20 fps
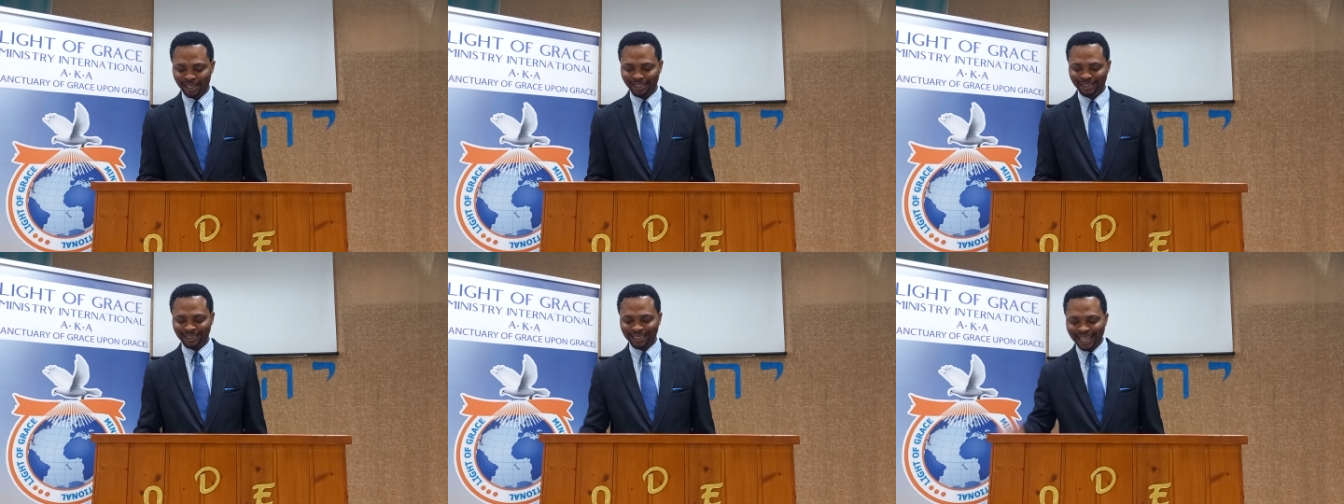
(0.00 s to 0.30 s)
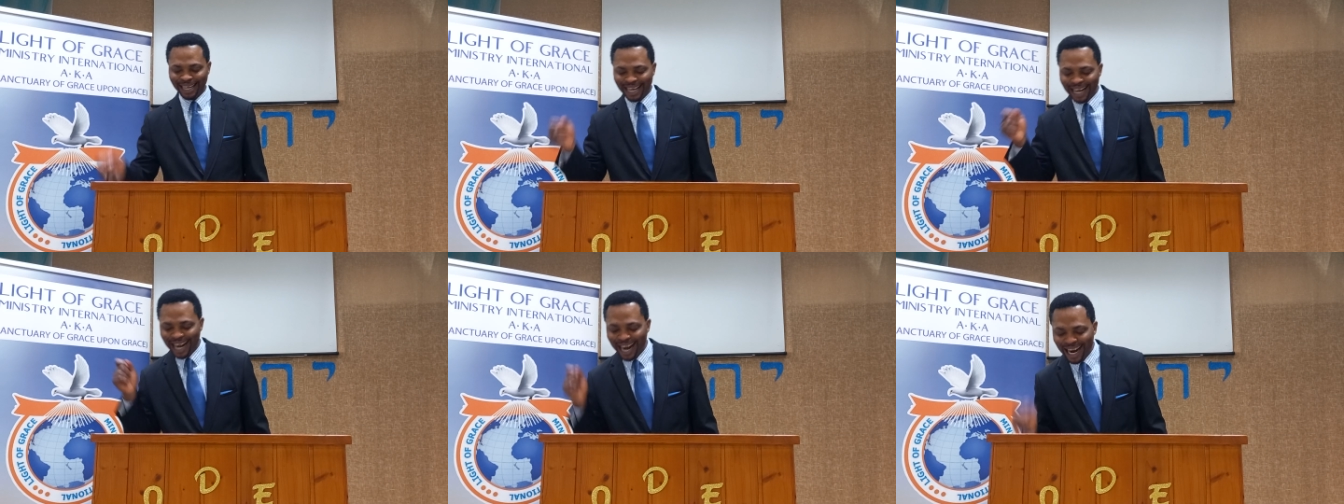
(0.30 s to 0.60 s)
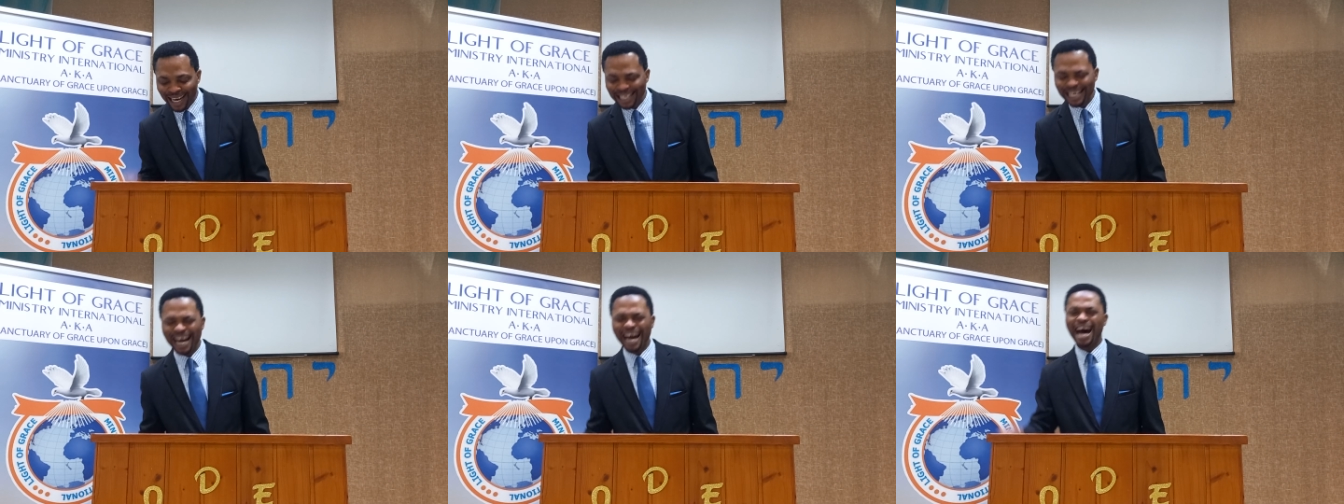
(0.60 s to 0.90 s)
they
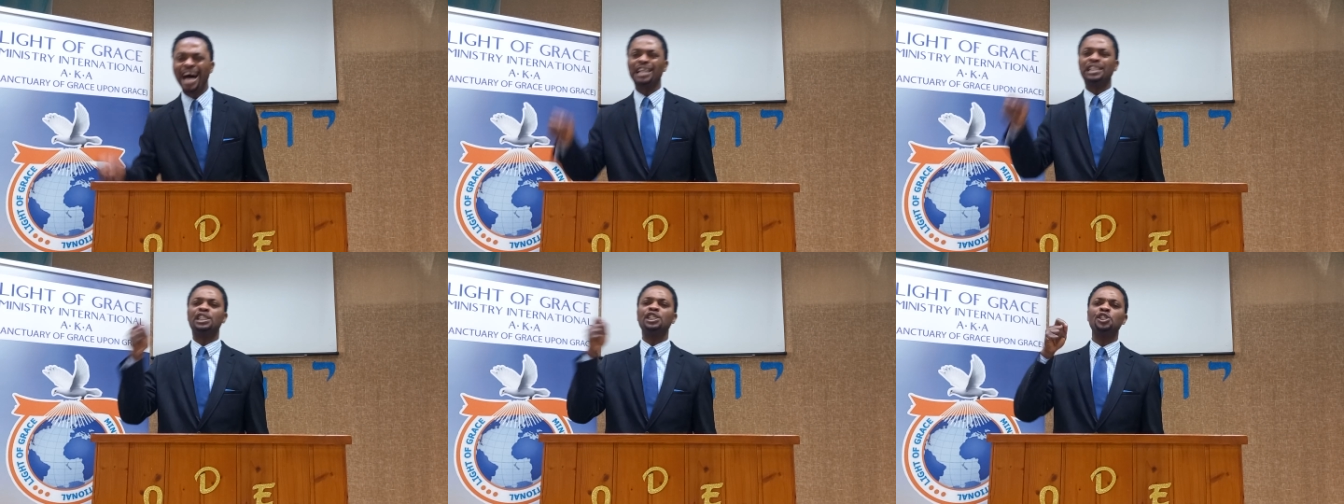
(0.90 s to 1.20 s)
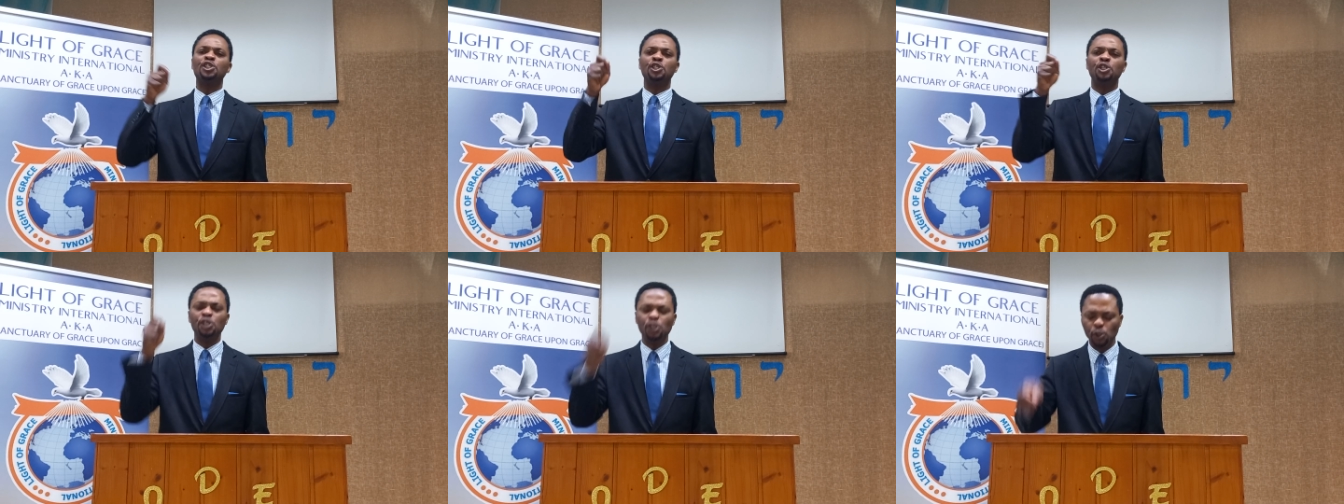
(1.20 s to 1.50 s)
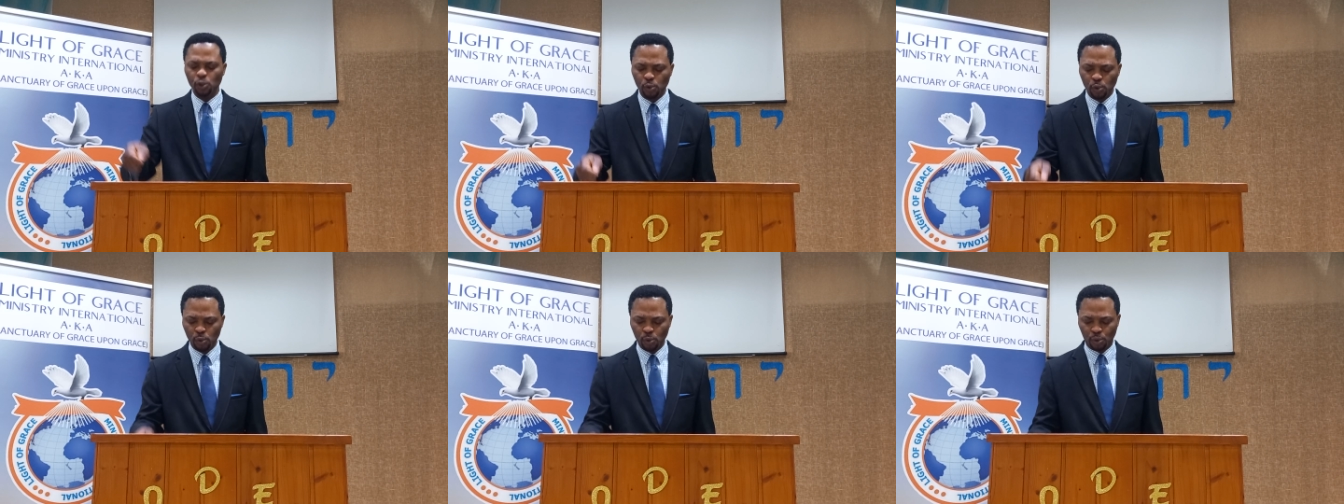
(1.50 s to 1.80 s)
had
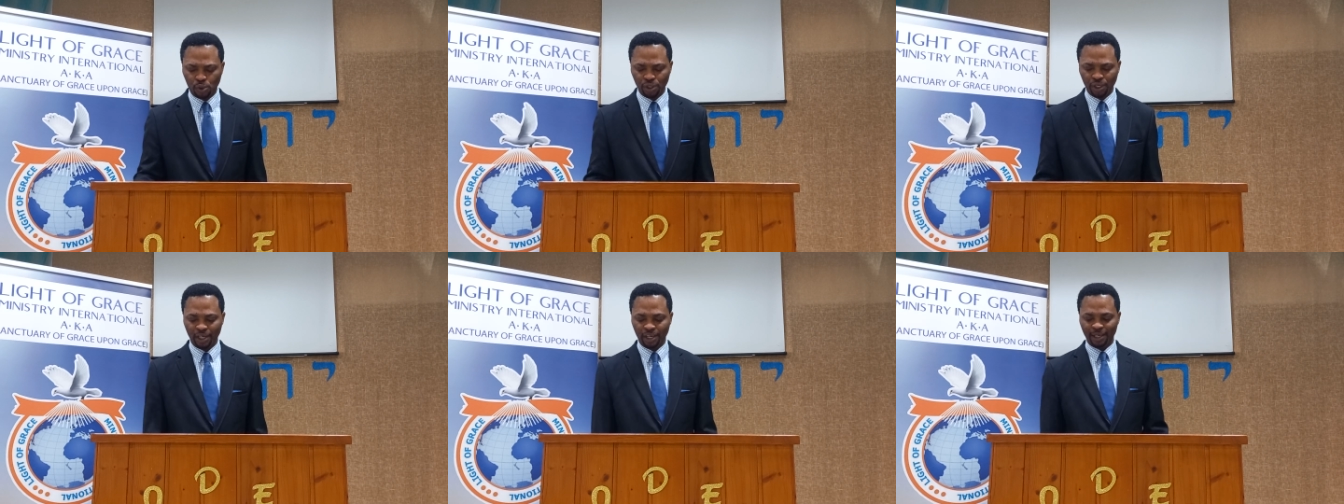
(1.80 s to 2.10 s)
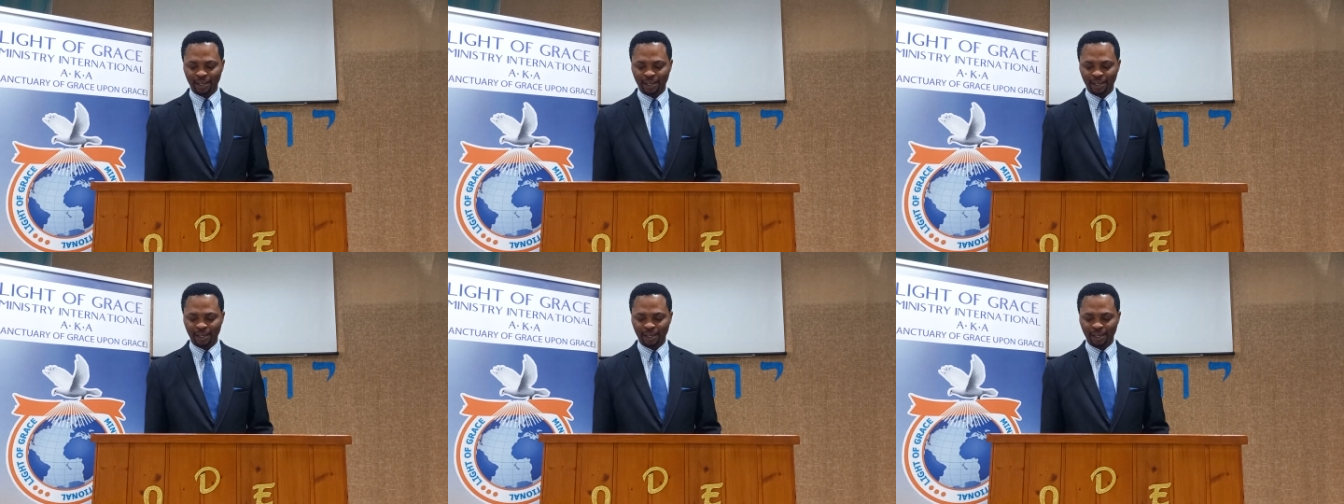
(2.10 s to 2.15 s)
attitude